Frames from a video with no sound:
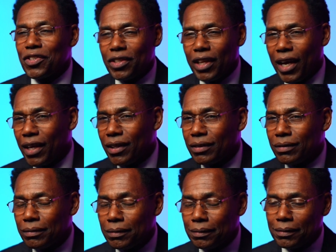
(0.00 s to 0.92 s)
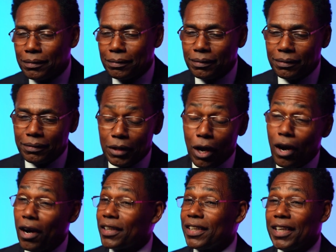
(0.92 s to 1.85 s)
Knight,
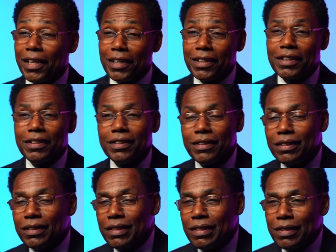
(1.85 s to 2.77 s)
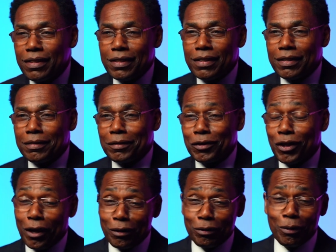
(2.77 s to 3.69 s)
R. Kelly,
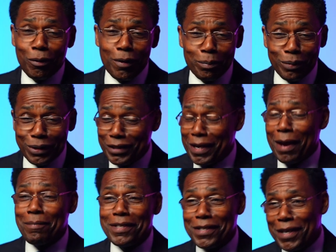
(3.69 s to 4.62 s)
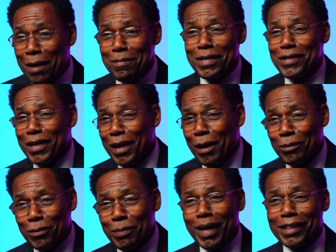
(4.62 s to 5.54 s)
started throwing pajama jammy jams
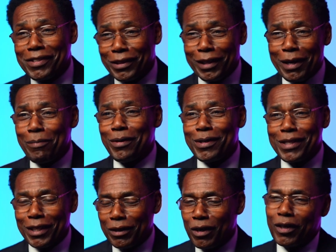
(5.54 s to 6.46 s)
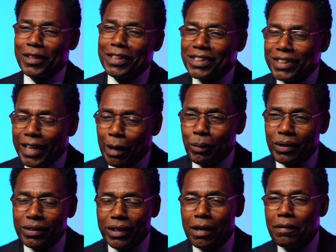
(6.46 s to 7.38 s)
with my celebrity and all of this type of
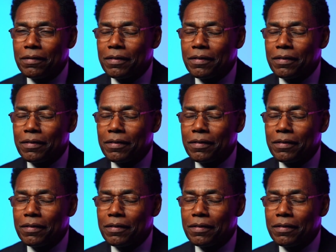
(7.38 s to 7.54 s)
stuff.